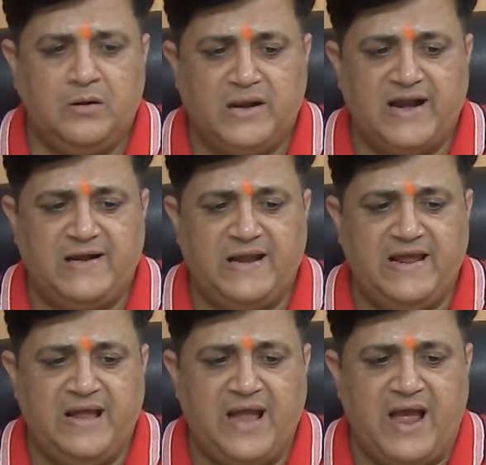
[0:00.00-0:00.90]

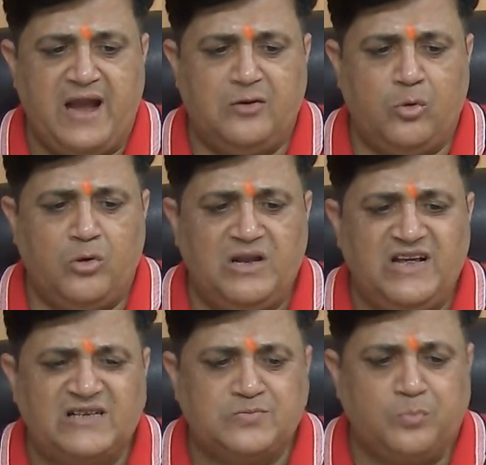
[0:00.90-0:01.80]
greatly, and
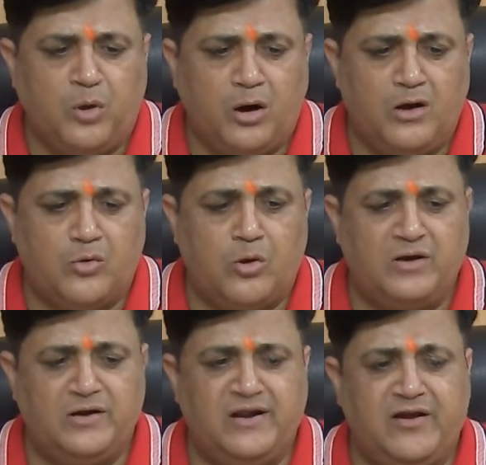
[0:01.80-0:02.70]
only small
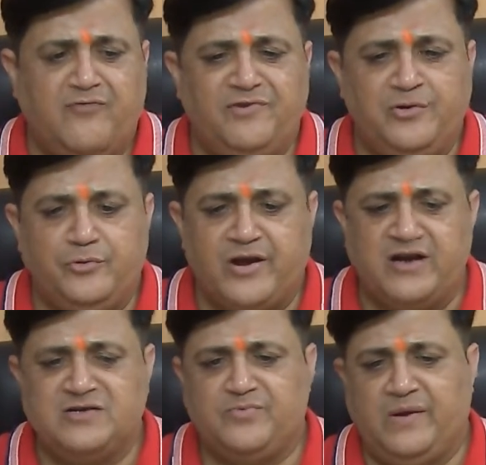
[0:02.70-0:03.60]
quantity of
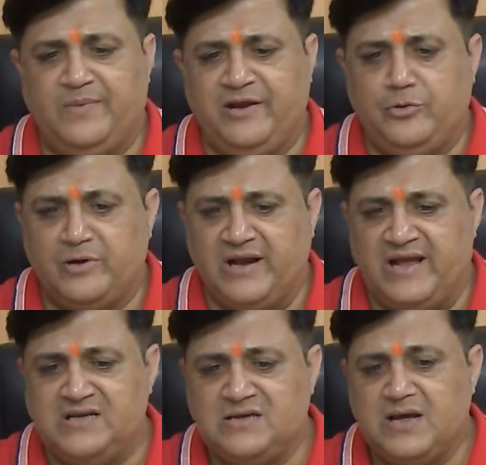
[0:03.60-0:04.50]
nutrients will be
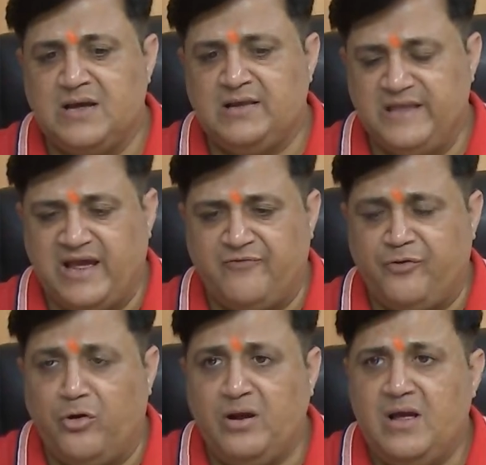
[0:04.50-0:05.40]
utilized.
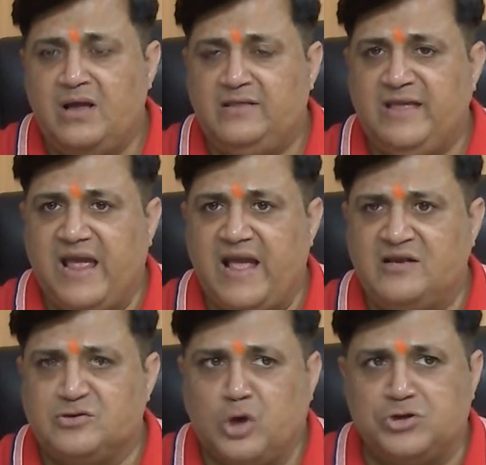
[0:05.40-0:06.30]
Therefore, the
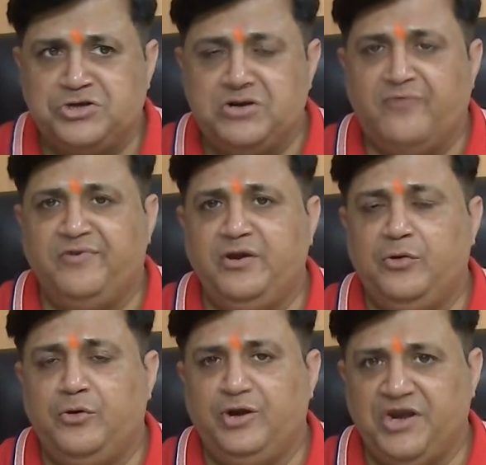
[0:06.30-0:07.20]
exhaustion of
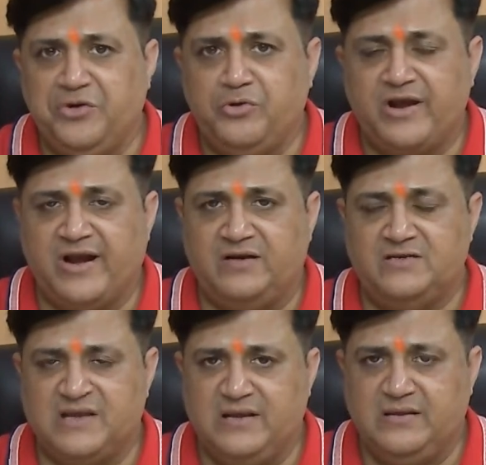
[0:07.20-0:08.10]

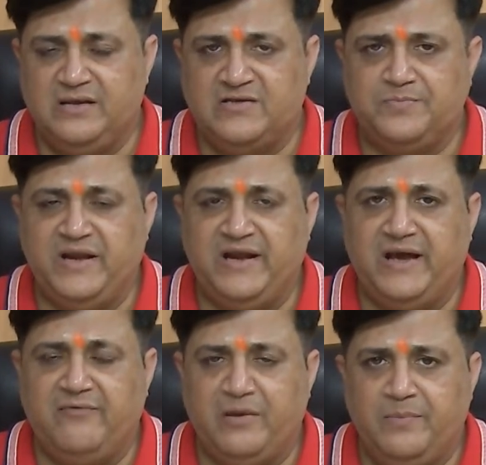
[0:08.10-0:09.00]
nutrients in this
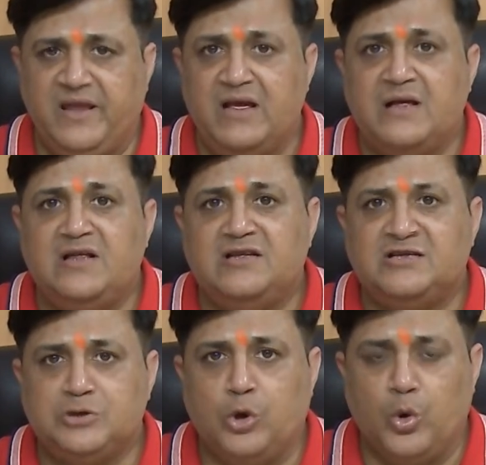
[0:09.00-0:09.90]
media will be
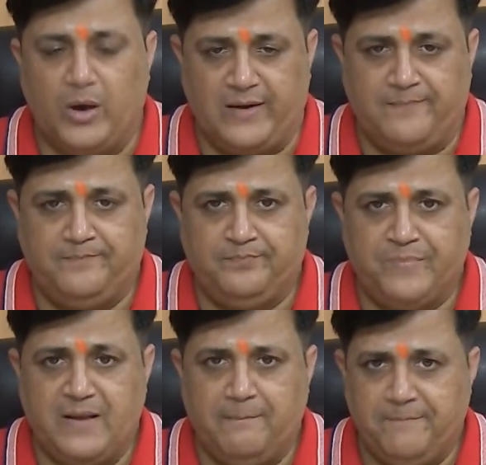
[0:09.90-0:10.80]
slower,
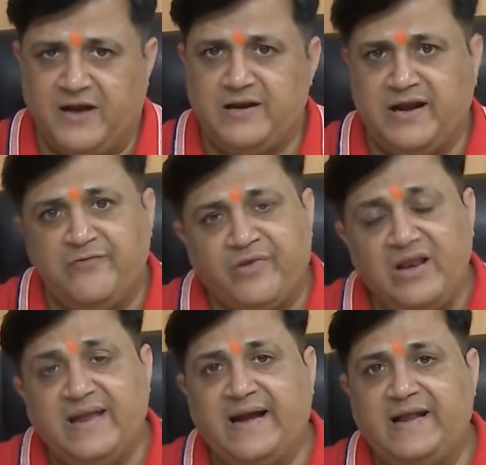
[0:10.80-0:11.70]
but it
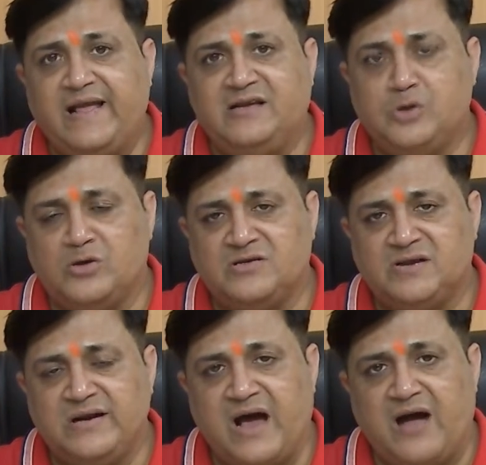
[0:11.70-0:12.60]
will get
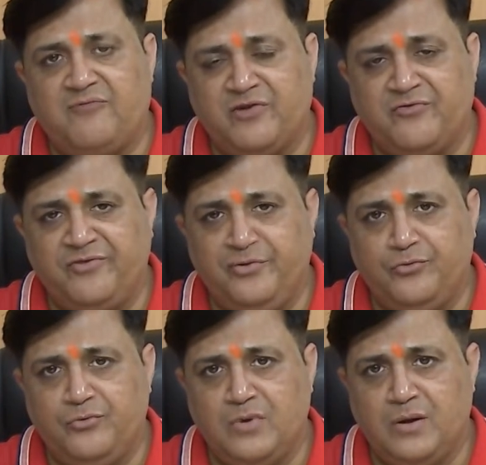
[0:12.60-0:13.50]
exhausted after few
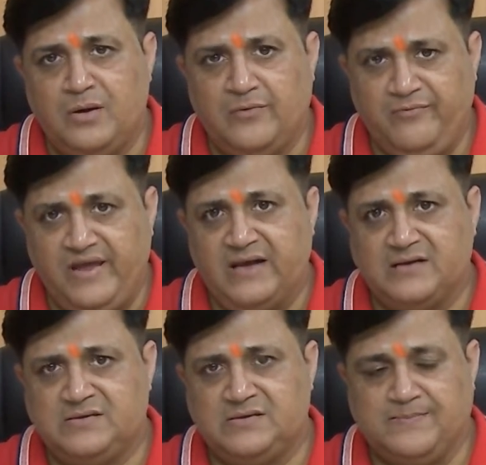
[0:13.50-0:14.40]

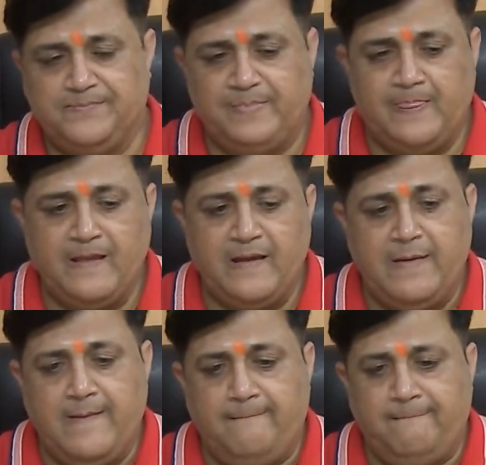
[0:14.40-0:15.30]
weeks.
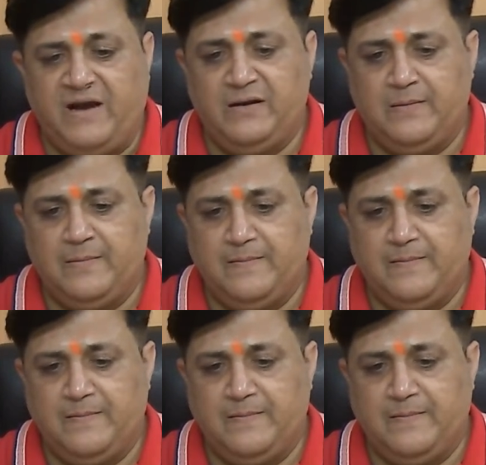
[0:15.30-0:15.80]
But